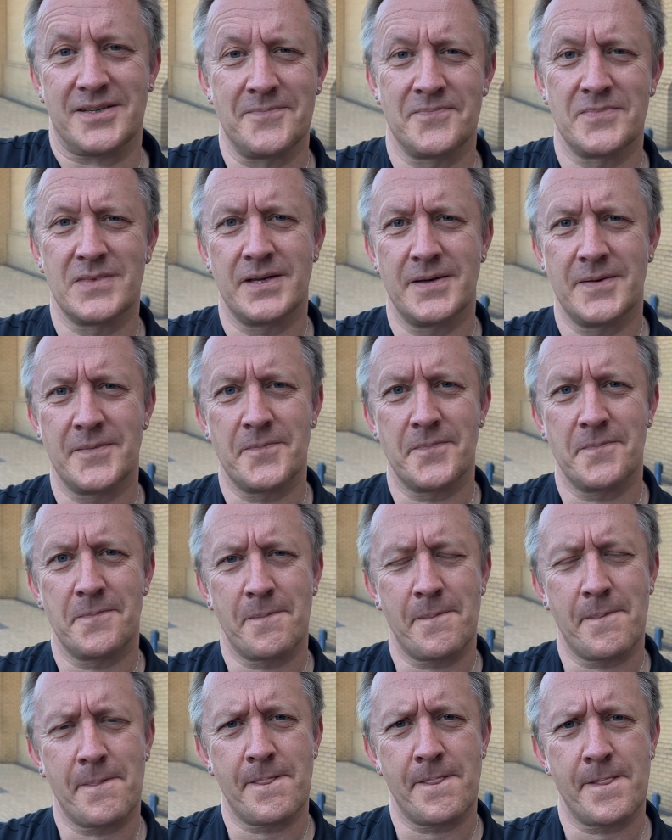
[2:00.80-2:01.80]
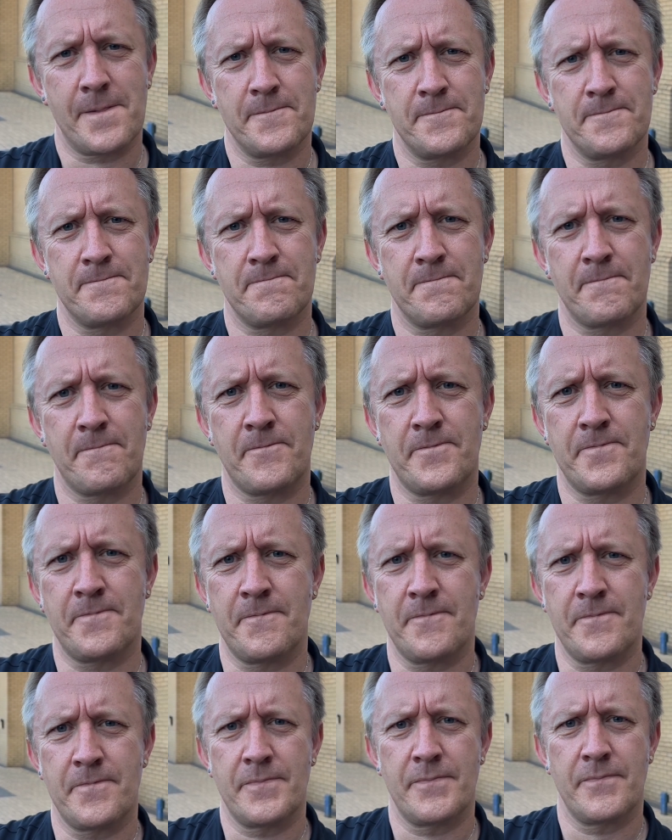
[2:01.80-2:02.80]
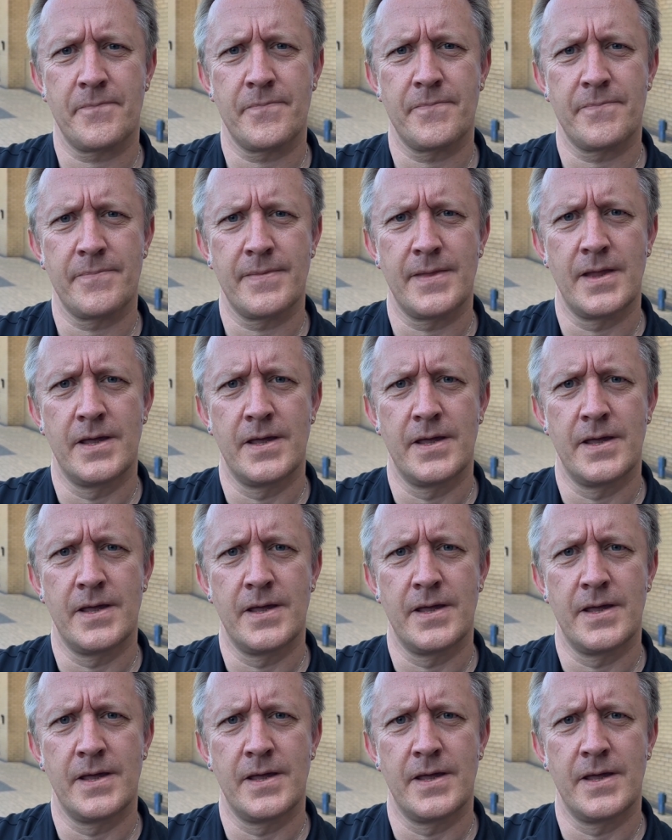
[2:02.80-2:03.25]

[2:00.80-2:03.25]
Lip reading: How did he react to the parole hearing?